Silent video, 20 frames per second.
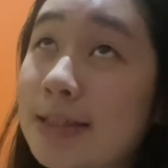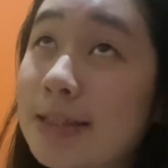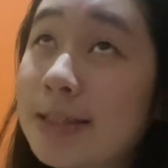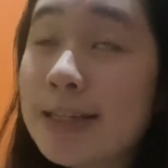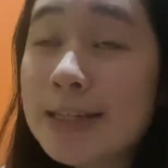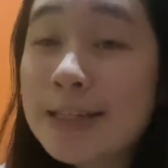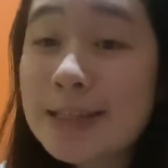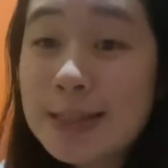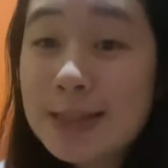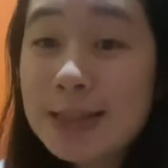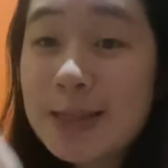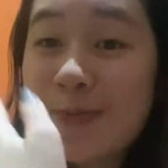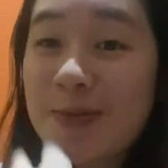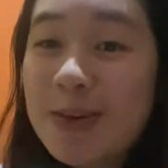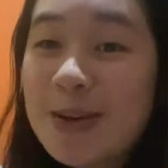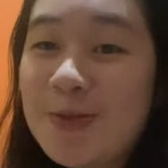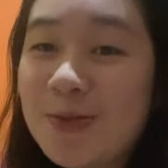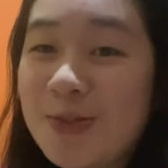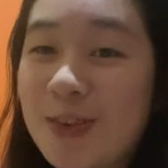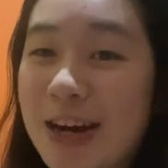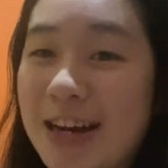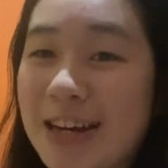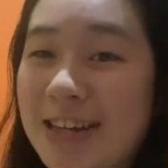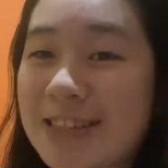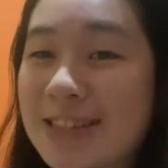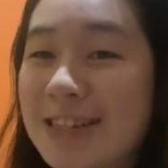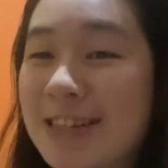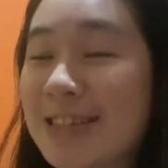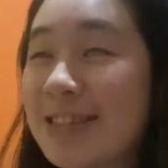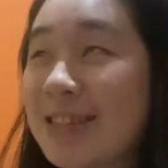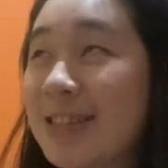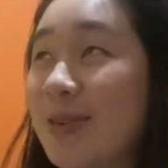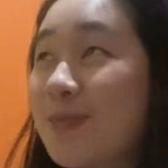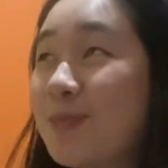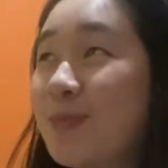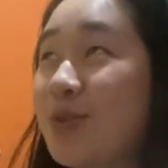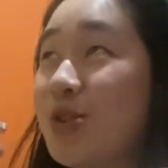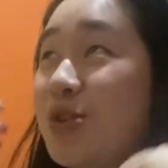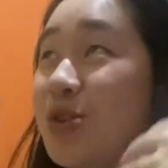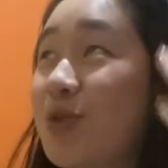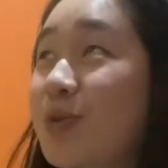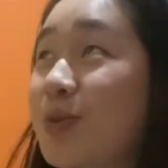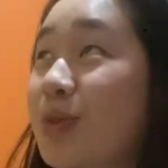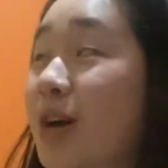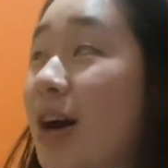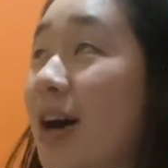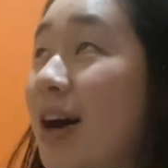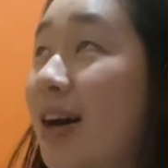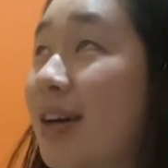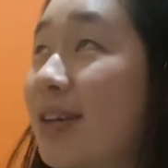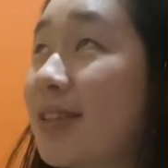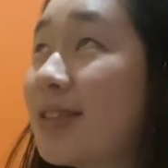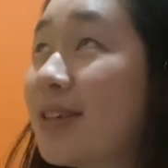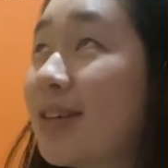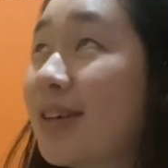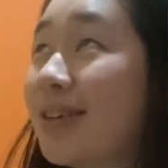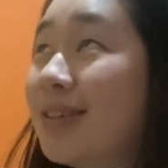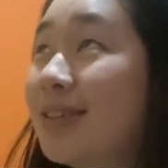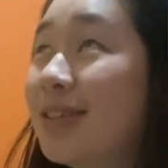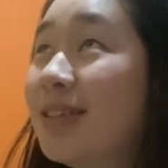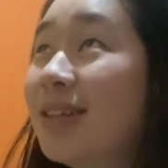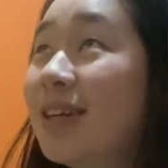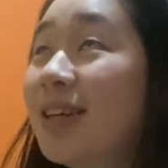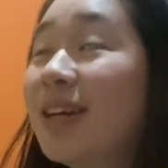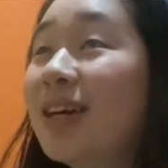get some advice get some new thoughts on